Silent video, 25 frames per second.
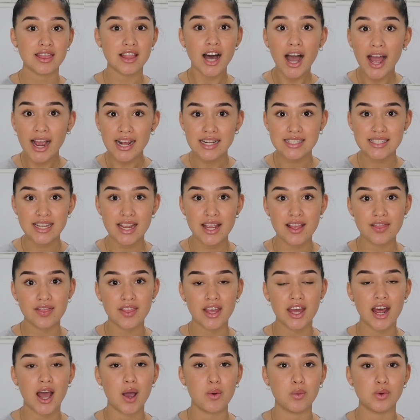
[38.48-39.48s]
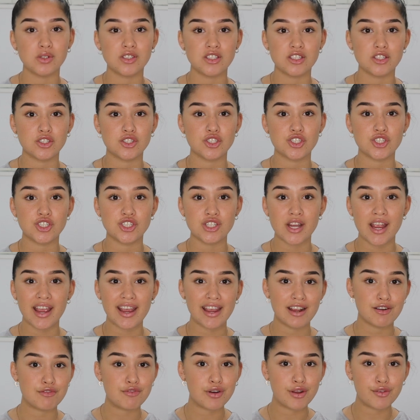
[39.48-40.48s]
liked and that I wanted to
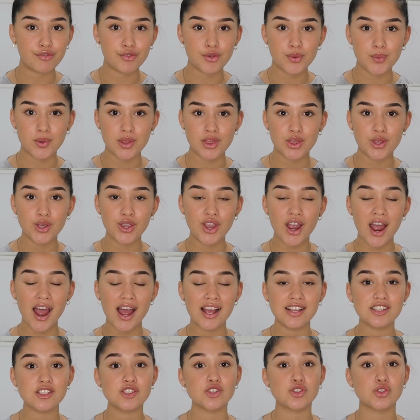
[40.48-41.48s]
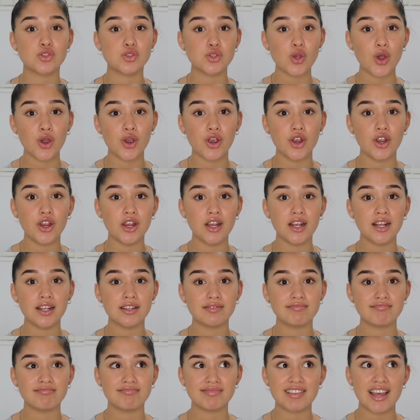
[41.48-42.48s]
share and review with you guys. So
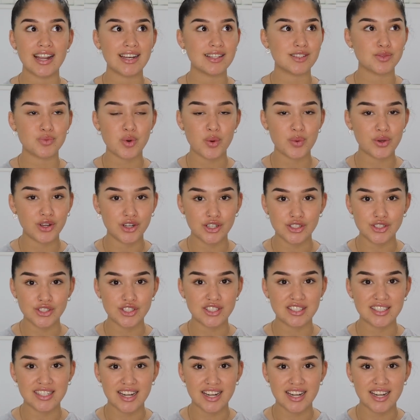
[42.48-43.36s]
that is what we're going to do